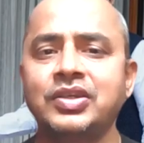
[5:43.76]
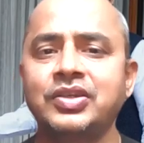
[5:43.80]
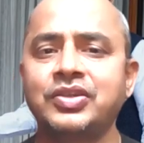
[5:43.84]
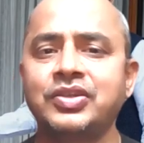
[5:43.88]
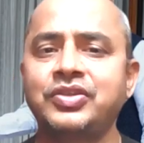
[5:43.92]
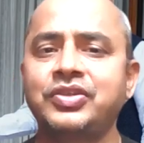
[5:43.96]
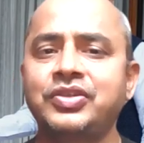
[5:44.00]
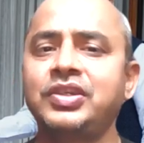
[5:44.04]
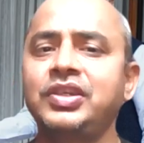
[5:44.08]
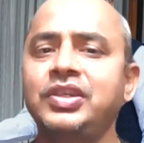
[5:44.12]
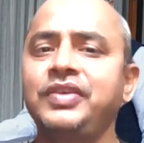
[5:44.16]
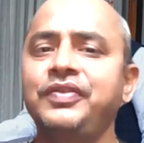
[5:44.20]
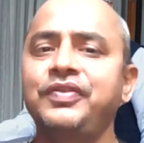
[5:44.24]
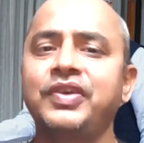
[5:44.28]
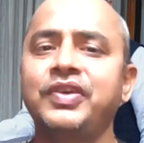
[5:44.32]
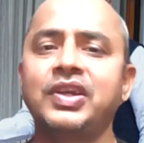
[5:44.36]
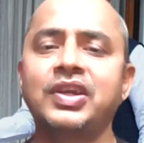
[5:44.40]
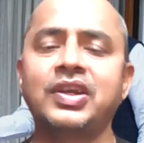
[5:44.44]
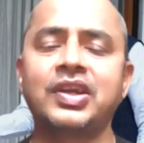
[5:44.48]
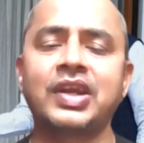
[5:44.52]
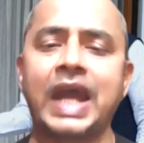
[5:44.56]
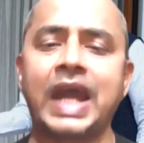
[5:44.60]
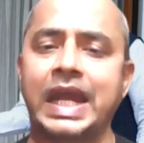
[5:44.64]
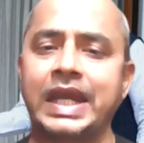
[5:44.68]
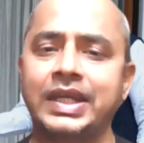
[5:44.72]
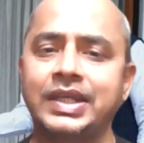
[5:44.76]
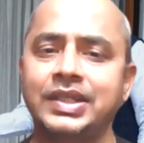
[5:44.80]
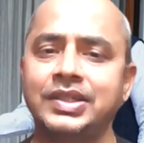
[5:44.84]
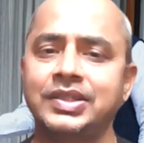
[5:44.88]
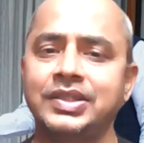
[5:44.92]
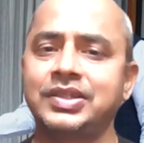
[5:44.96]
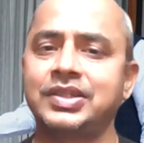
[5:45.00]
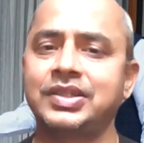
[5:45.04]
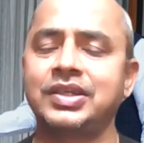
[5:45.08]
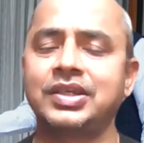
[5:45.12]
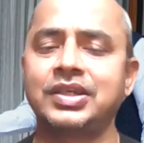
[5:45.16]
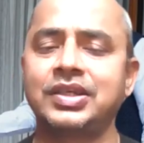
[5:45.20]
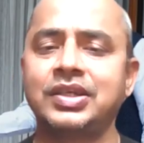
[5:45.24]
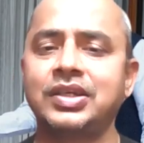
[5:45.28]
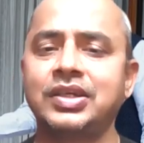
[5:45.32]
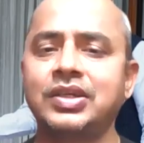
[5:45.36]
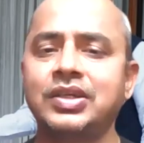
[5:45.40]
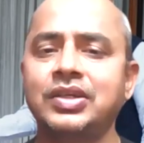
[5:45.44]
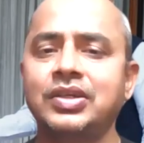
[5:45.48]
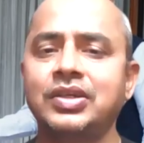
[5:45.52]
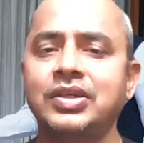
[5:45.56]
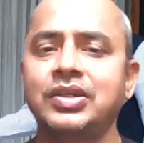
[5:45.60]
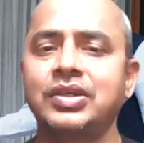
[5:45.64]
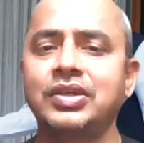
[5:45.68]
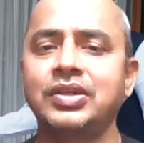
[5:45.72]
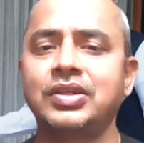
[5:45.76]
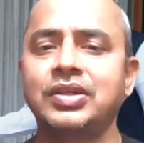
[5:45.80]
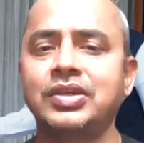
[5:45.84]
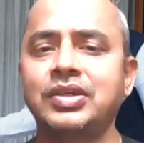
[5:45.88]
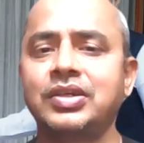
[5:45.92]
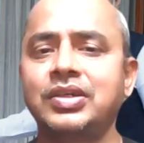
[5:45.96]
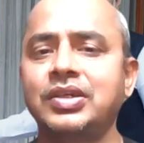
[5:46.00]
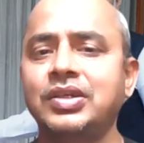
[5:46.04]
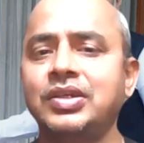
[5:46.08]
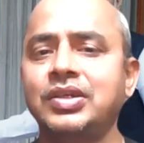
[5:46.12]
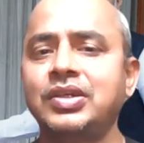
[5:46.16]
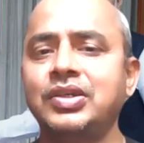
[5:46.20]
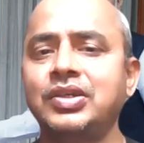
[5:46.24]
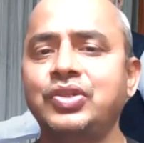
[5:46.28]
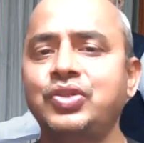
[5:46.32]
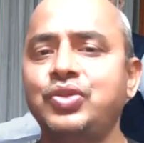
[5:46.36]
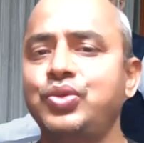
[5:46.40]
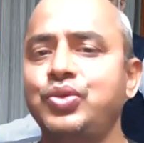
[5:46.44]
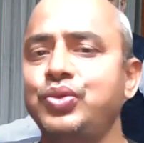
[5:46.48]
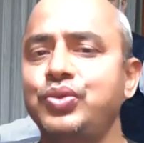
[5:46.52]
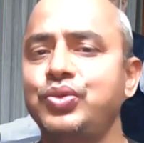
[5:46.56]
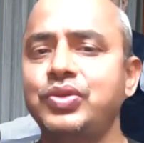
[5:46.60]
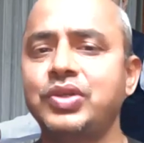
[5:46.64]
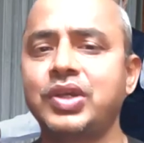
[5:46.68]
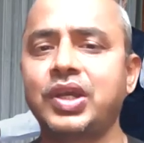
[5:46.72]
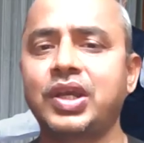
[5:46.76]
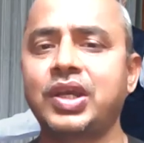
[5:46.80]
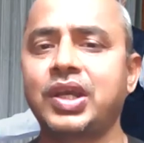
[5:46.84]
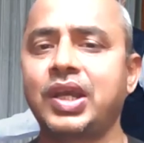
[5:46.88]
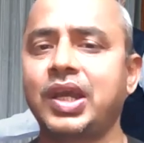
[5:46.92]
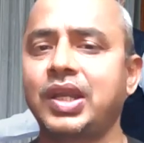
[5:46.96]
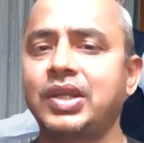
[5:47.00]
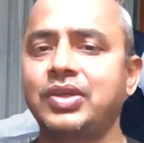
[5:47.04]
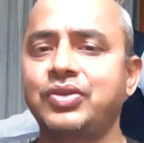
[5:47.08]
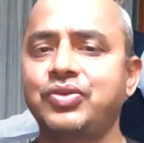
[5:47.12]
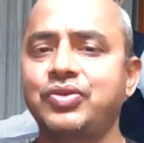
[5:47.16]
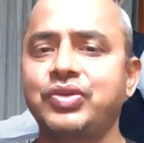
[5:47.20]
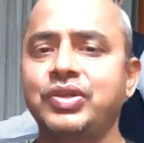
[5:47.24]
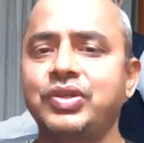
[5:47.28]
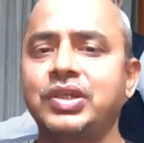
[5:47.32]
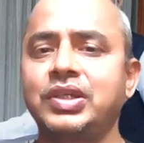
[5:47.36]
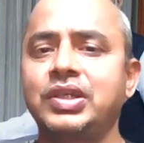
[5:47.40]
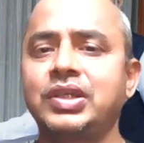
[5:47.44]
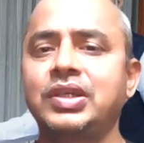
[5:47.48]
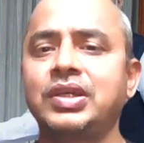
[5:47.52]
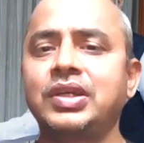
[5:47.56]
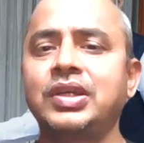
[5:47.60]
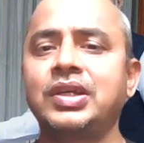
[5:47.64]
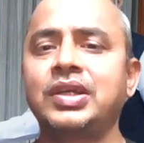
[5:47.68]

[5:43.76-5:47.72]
Stephen writes, choose a country,